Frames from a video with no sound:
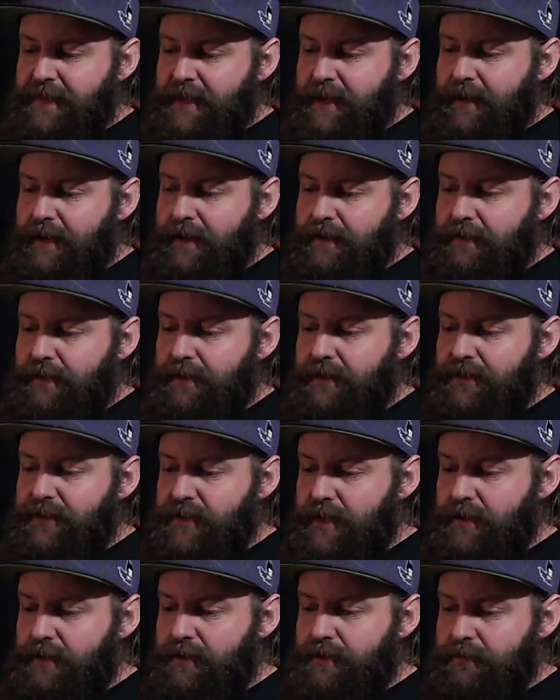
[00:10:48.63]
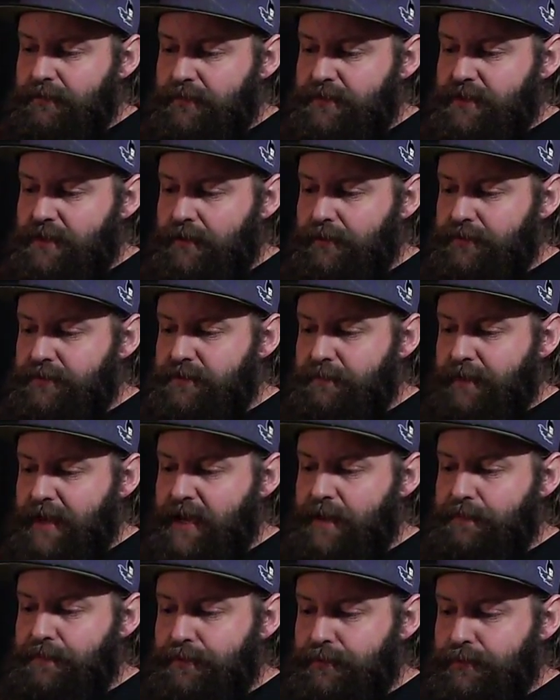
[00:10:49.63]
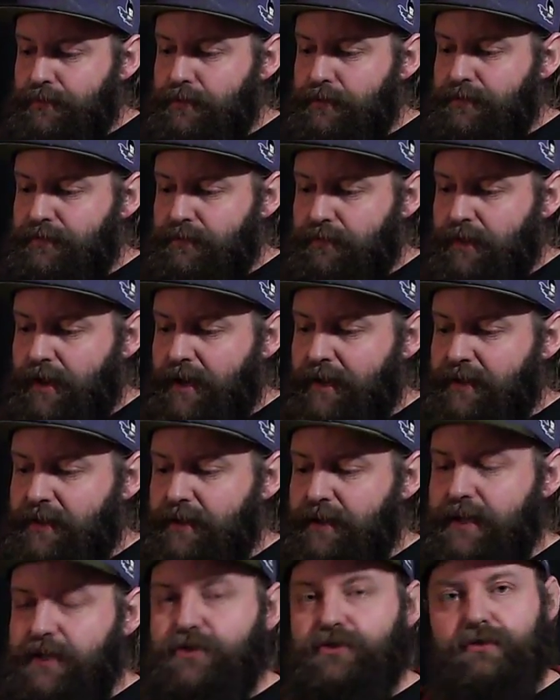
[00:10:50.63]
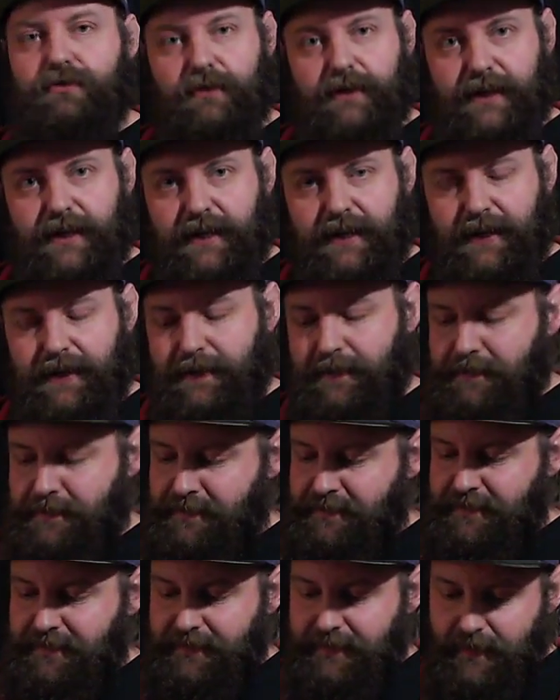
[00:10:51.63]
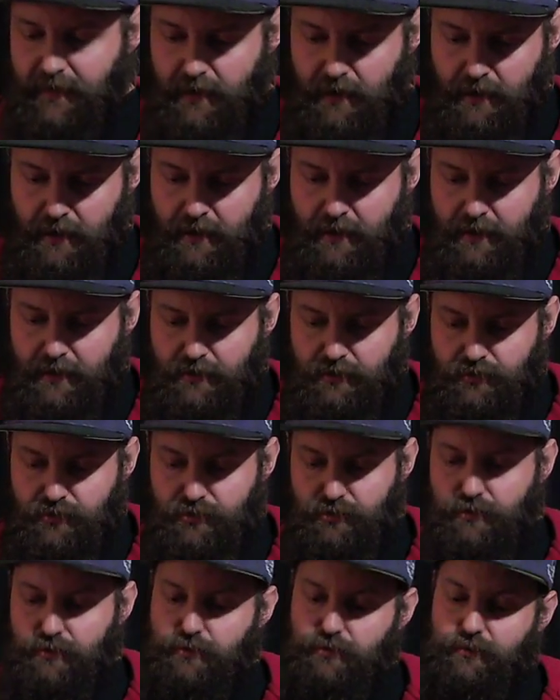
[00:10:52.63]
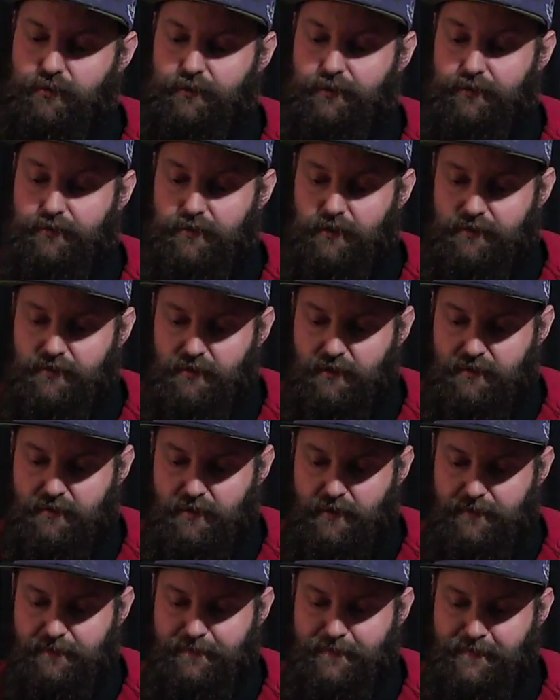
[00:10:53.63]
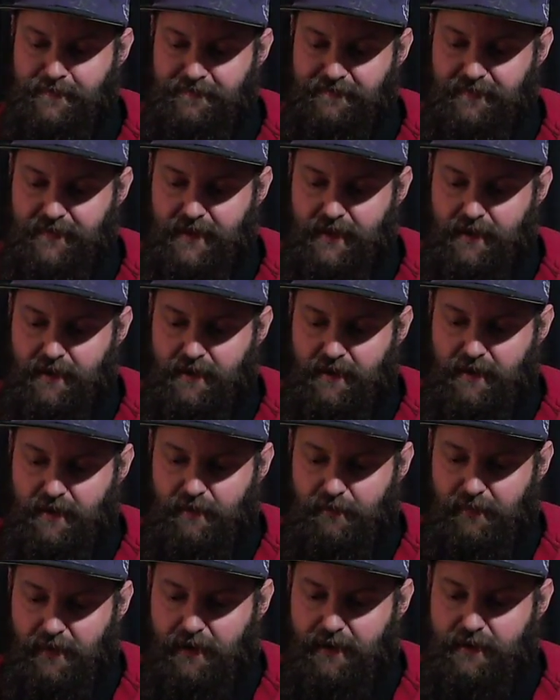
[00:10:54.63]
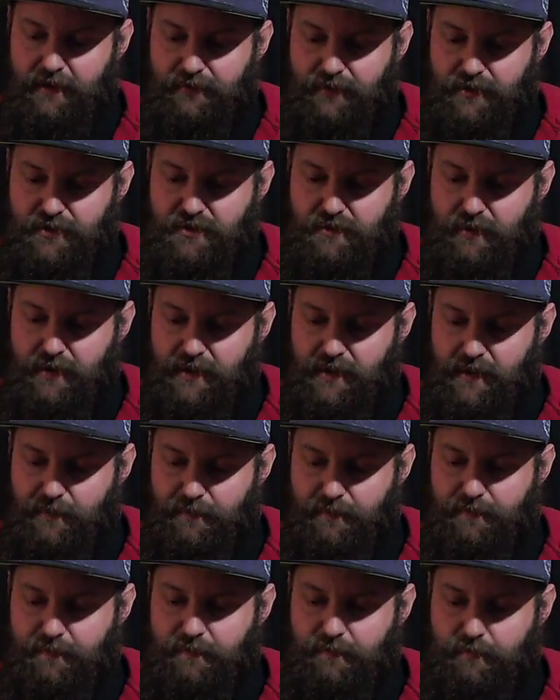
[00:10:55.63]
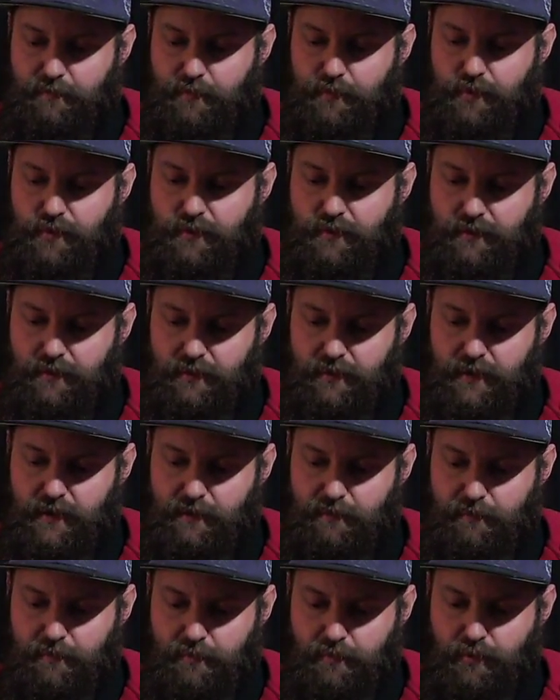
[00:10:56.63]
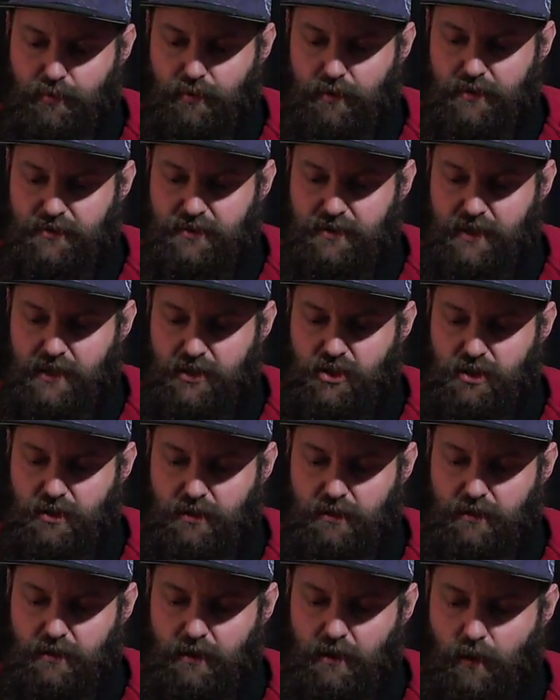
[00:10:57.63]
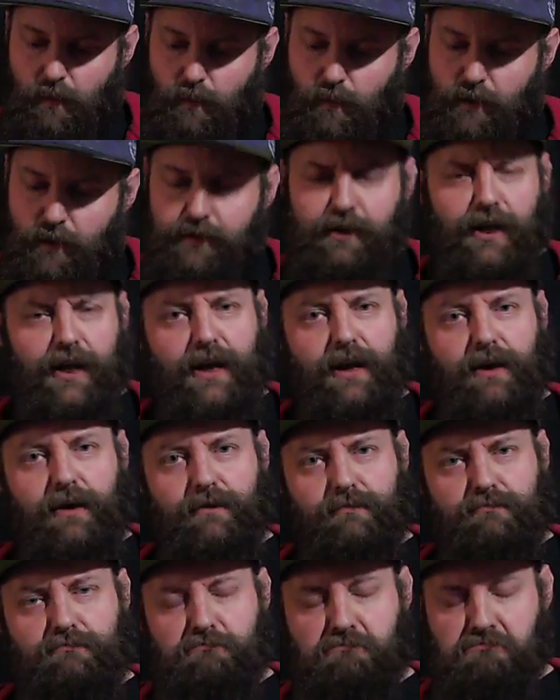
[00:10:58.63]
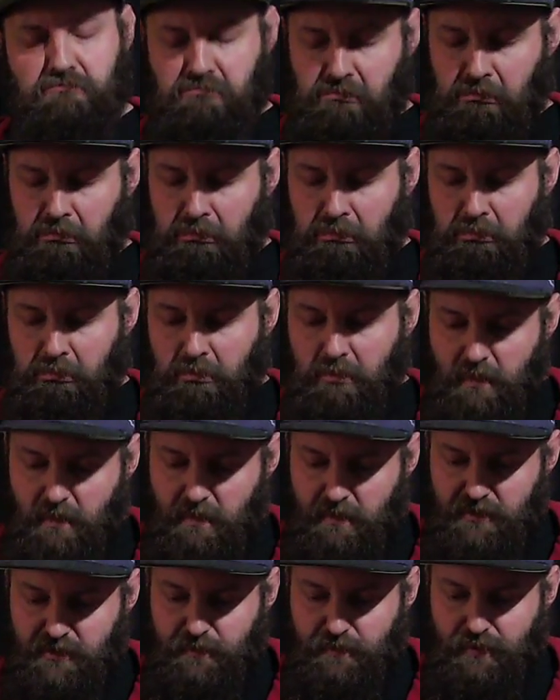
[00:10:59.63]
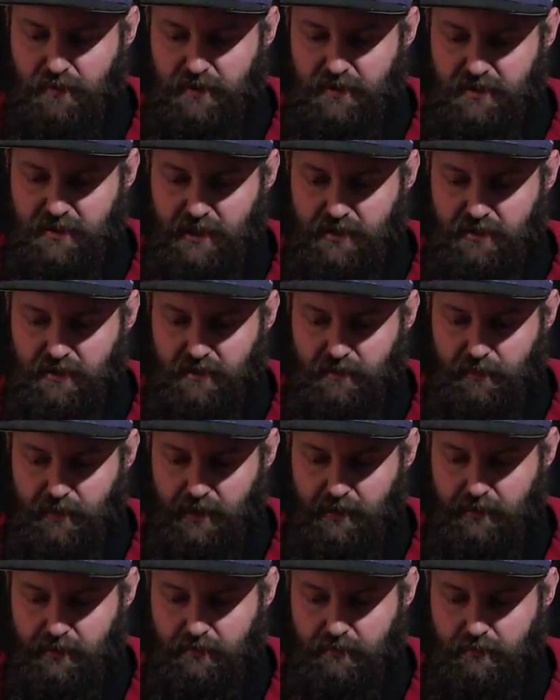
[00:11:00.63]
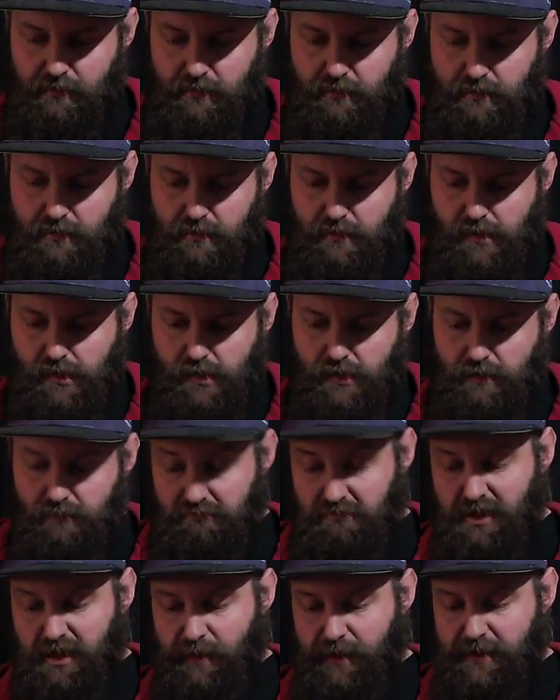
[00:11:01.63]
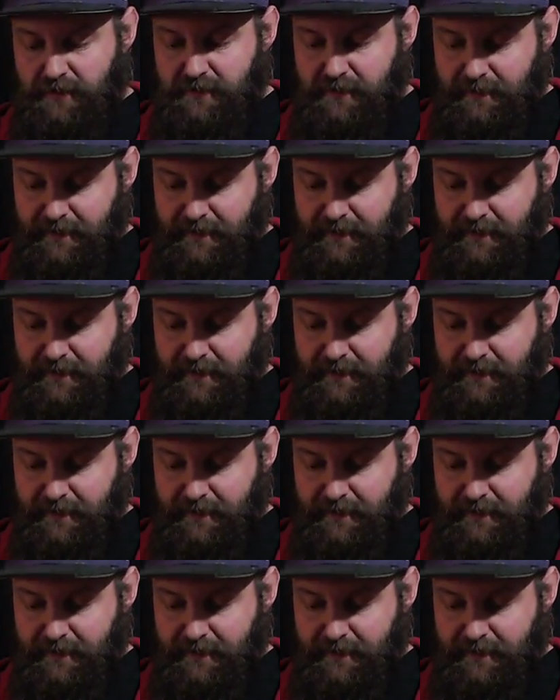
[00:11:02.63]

And I think the results may prove rather intriguing. Soon, Mind if I join the procession, Wandy?" What's procession mean? Anyways.